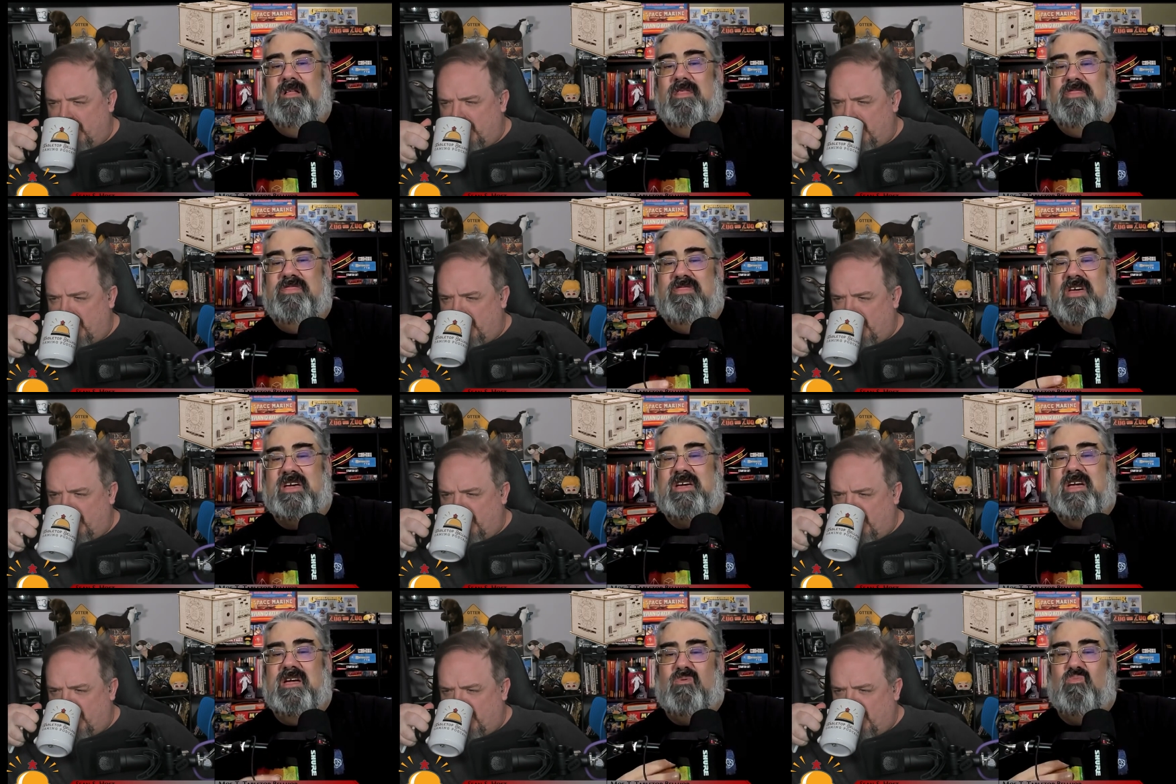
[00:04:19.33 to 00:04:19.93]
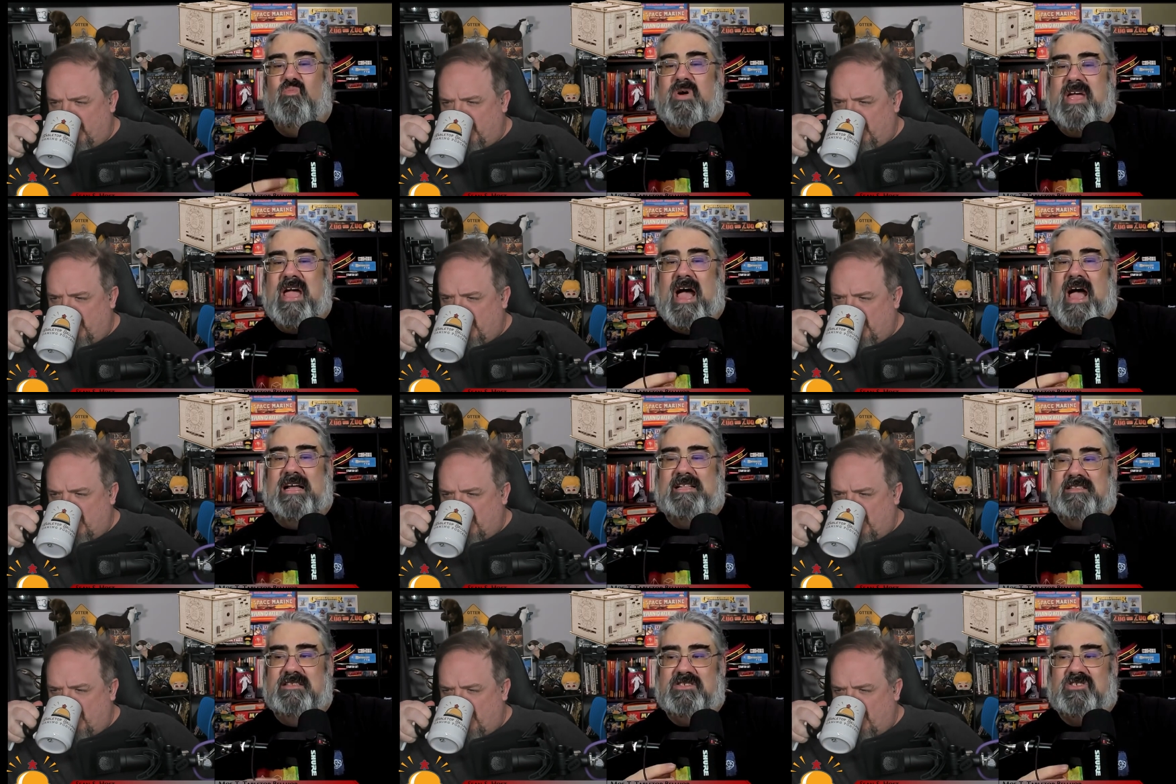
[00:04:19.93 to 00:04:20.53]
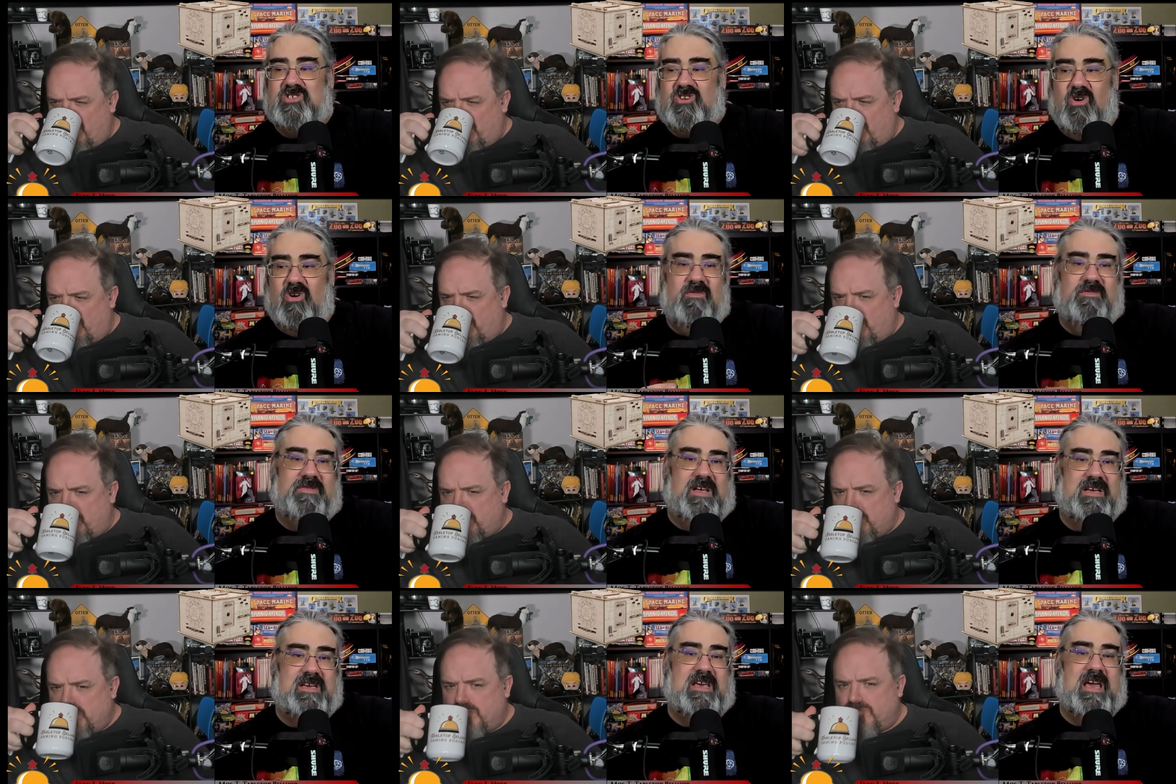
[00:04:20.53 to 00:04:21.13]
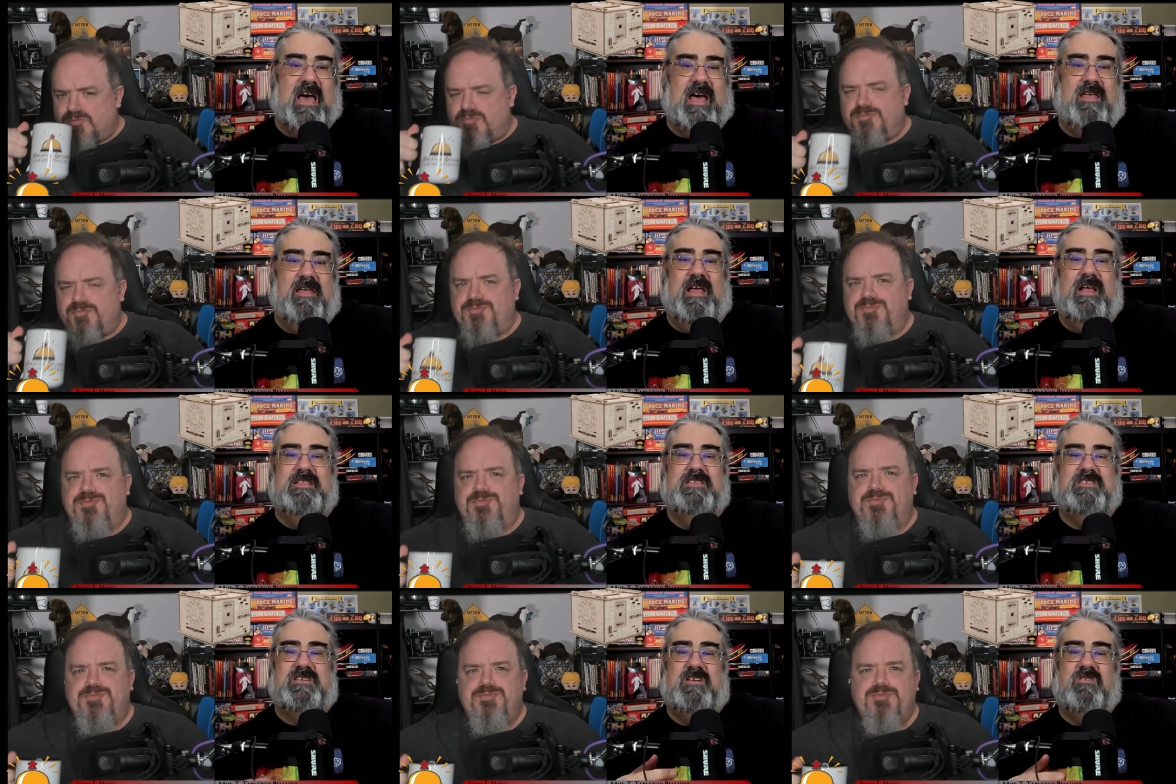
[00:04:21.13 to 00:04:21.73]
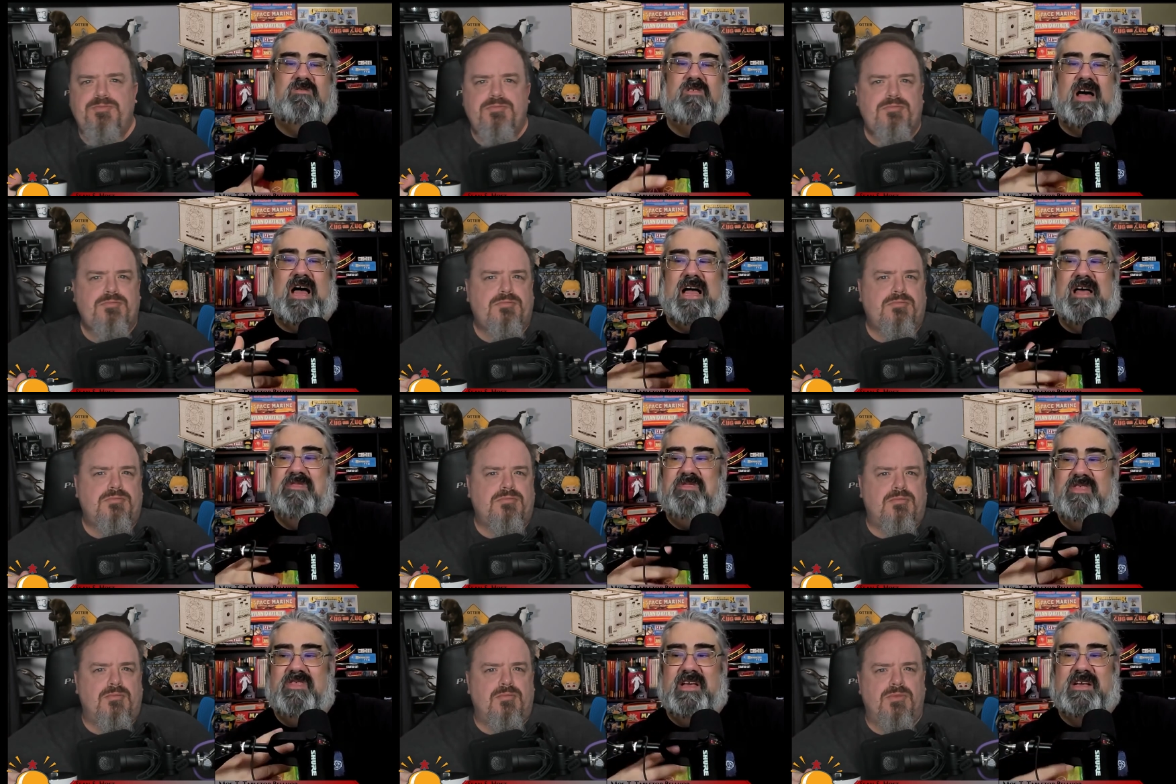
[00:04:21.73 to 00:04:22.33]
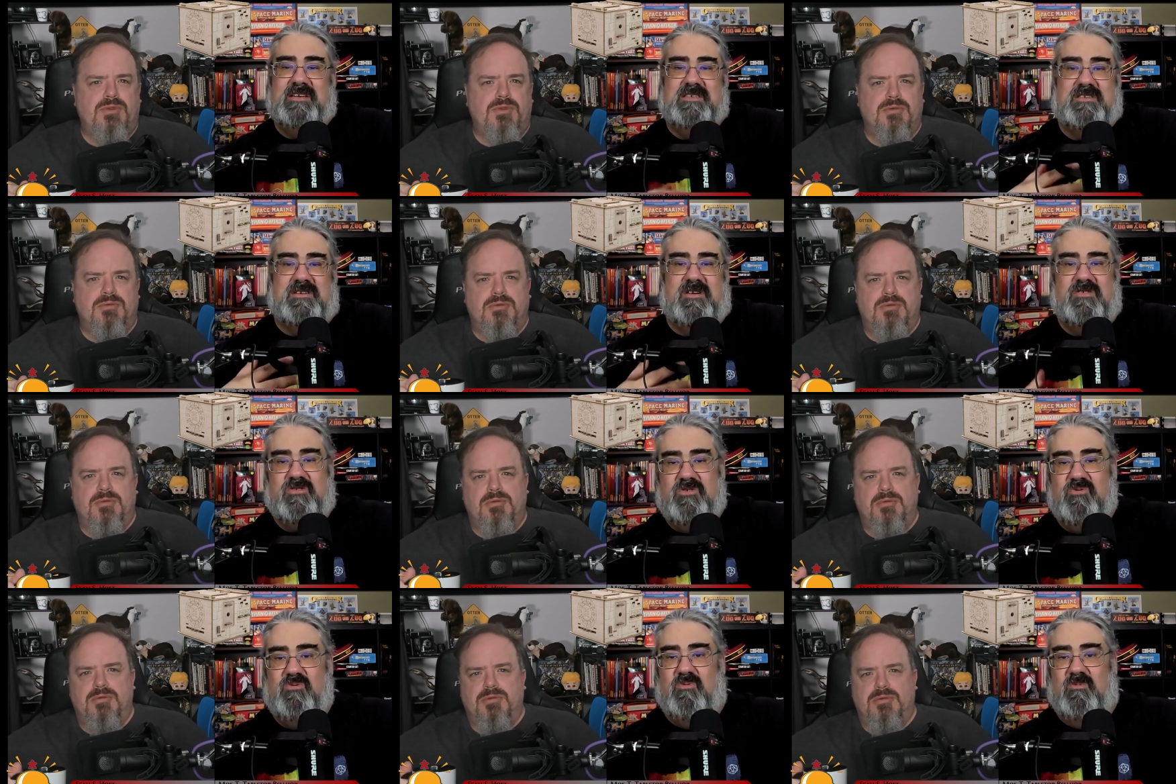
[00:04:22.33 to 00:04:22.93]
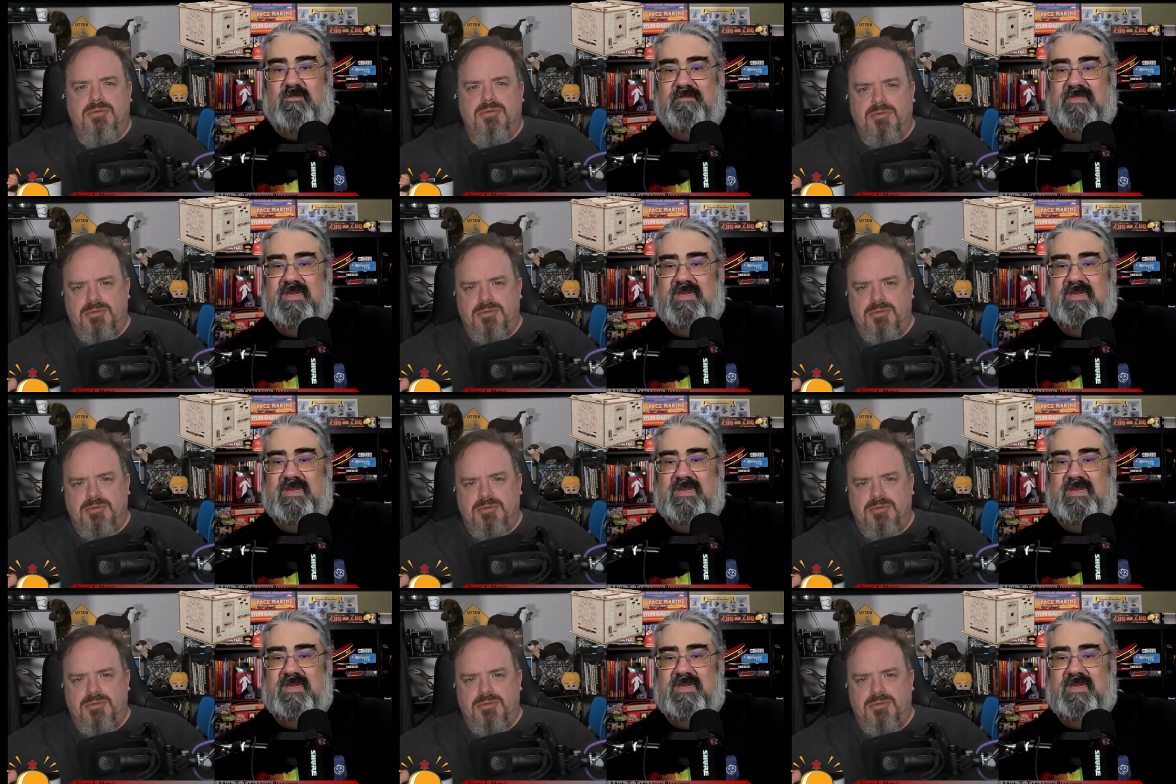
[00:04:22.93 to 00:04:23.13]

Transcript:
Speaker 1: thinking we hadn't solved it yet and still had things to do.